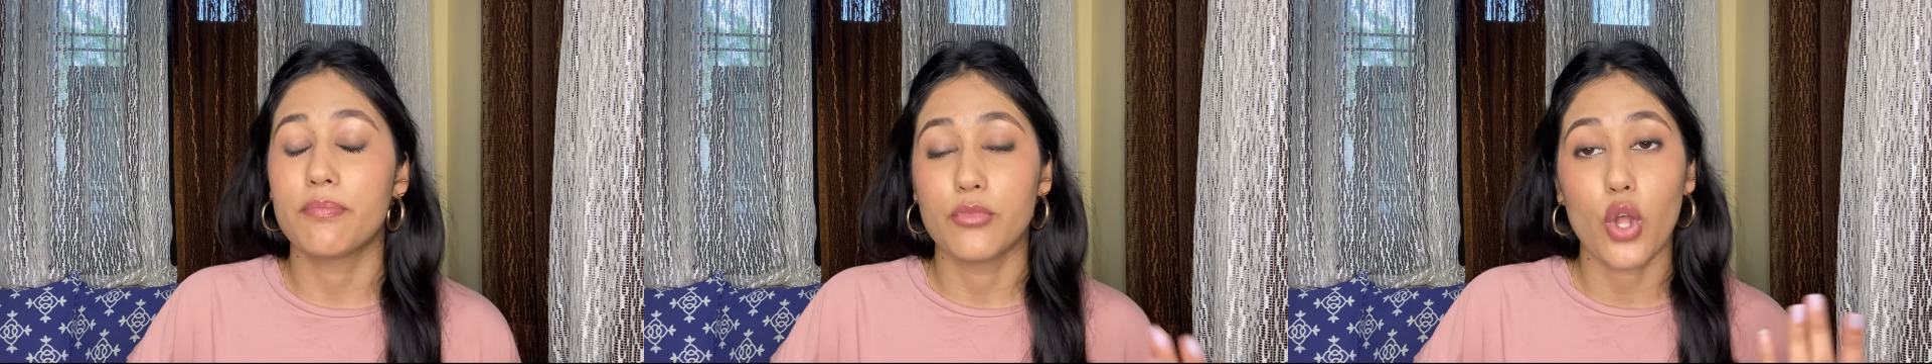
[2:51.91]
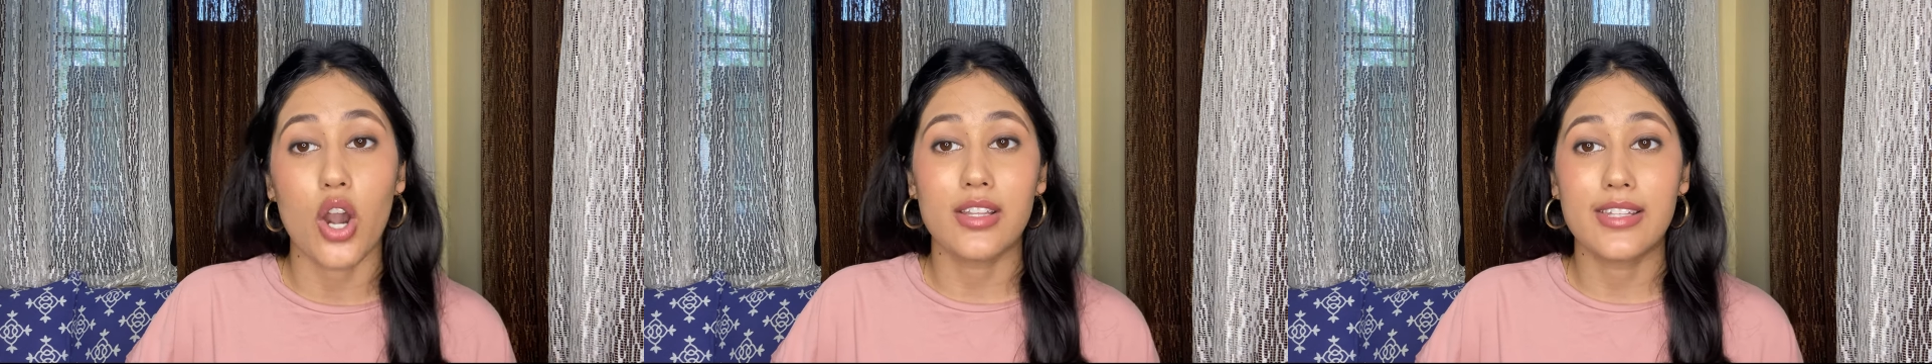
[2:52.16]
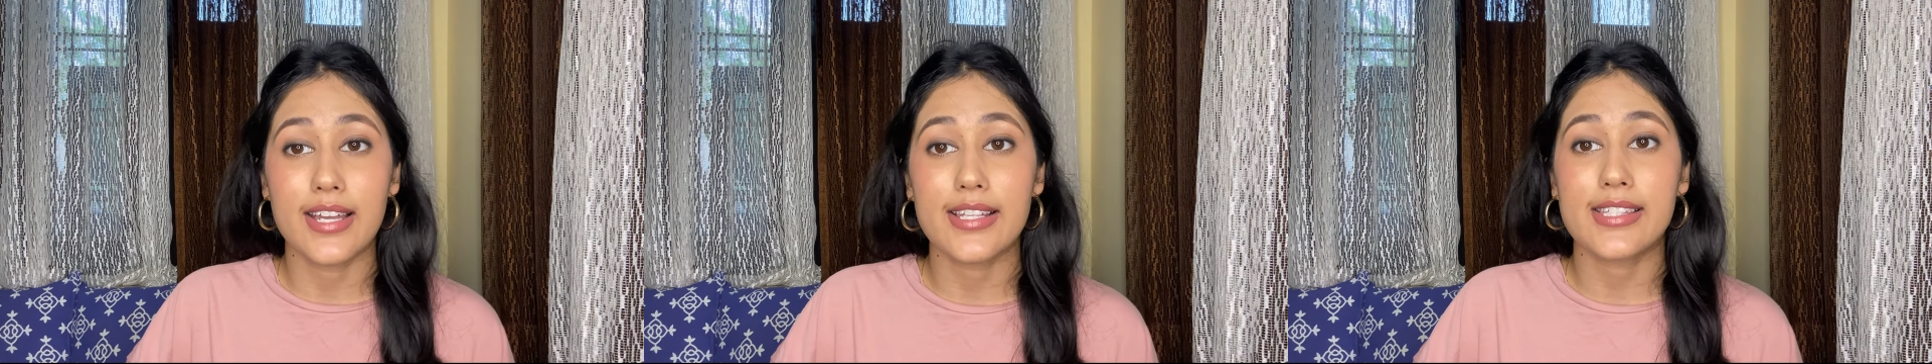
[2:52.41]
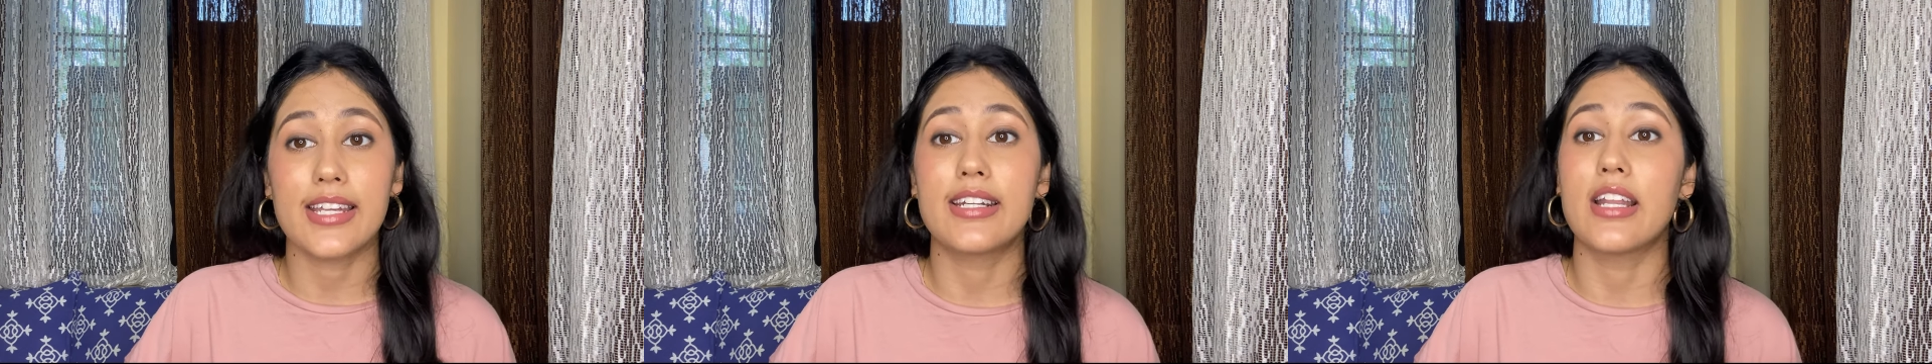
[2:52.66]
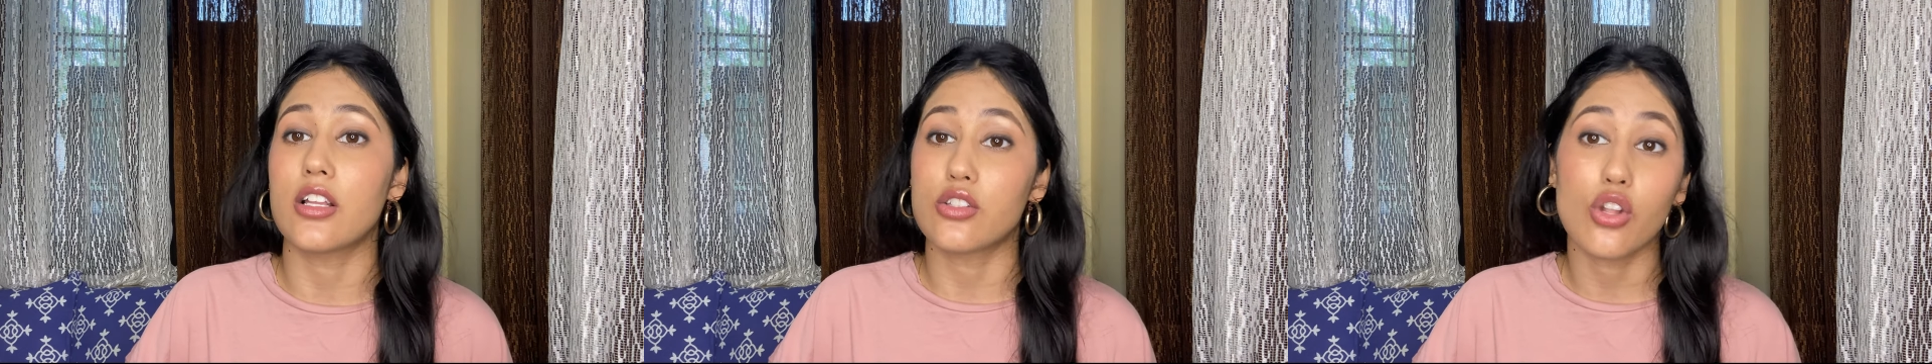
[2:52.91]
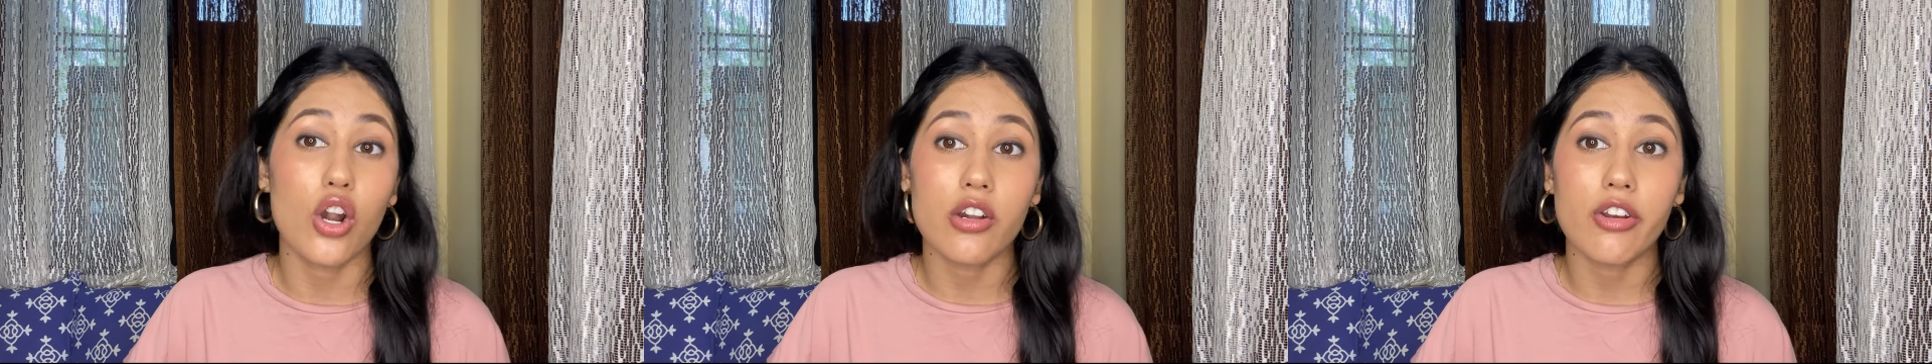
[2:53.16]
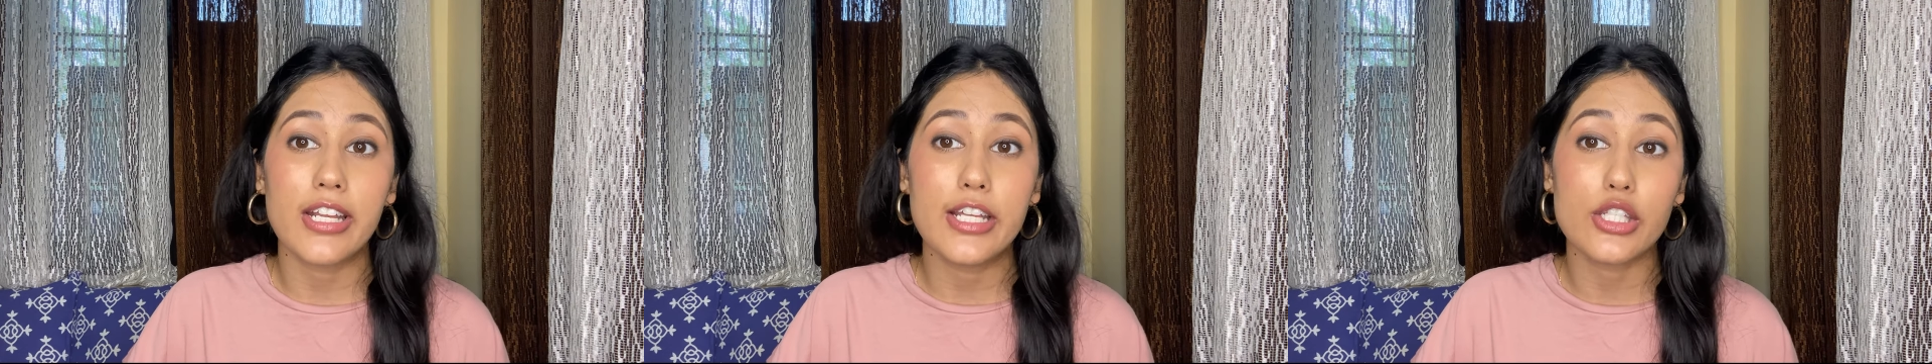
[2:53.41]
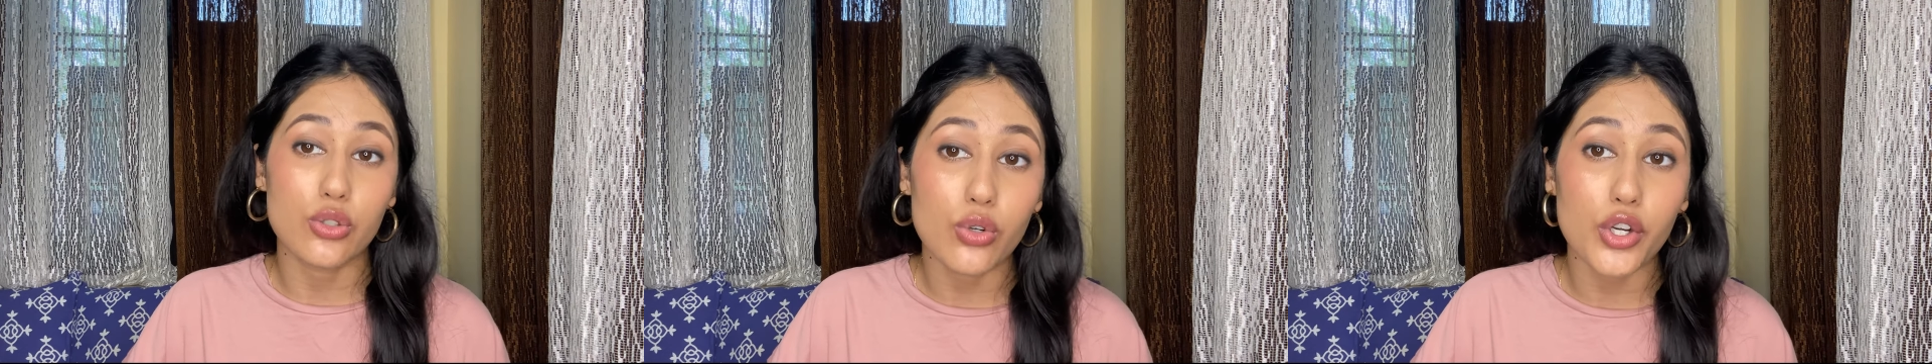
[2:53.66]
not this, it does not
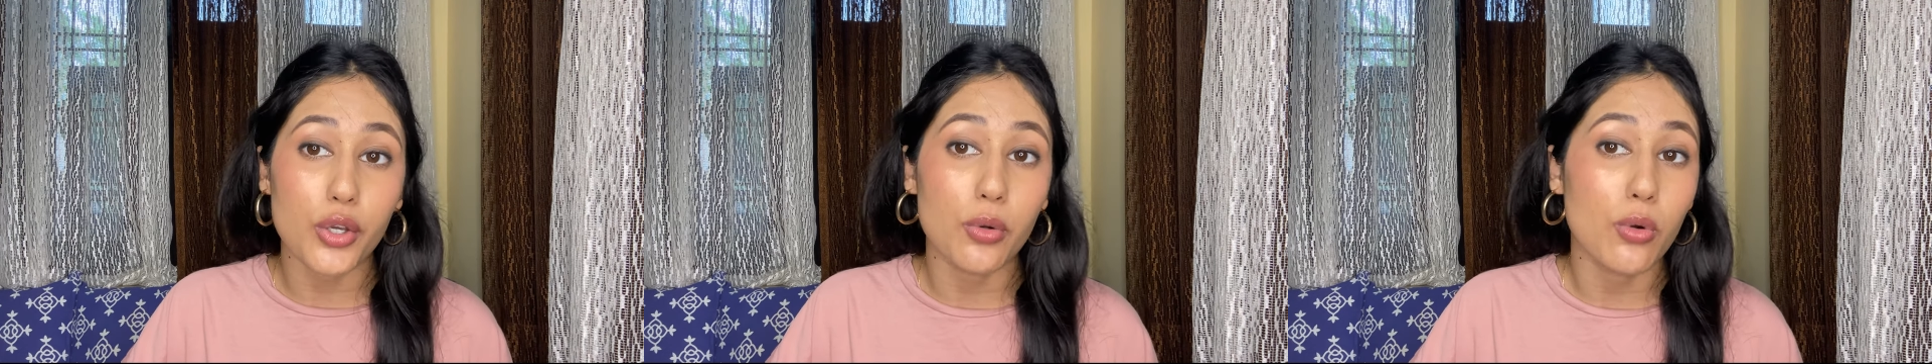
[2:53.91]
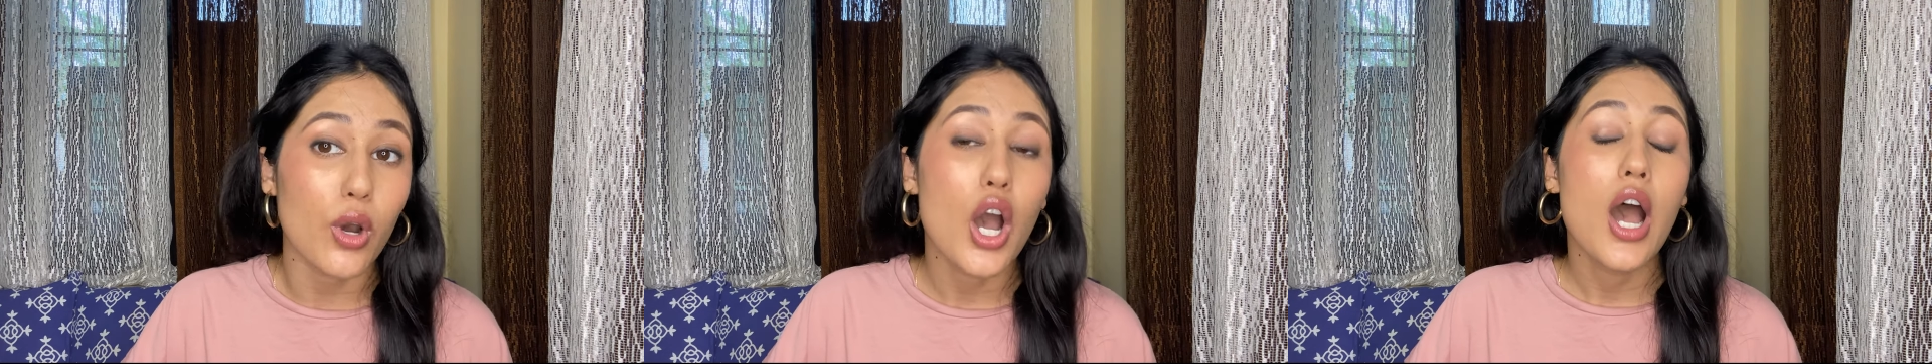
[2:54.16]
really suit you,